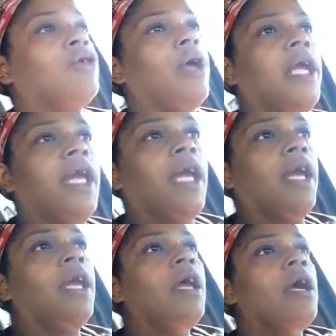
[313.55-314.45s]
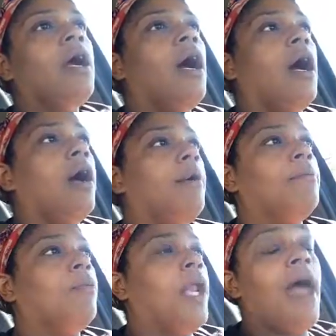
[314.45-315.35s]
drinking
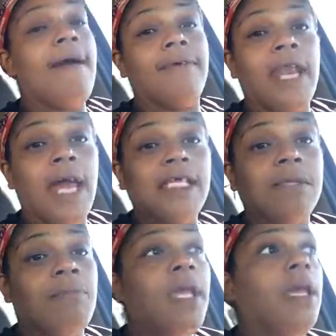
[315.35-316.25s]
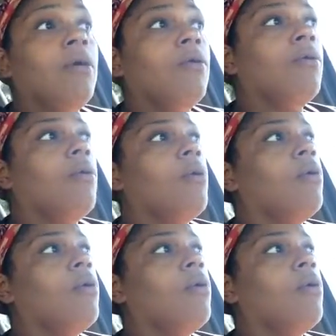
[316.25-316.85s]
when I have a nice meal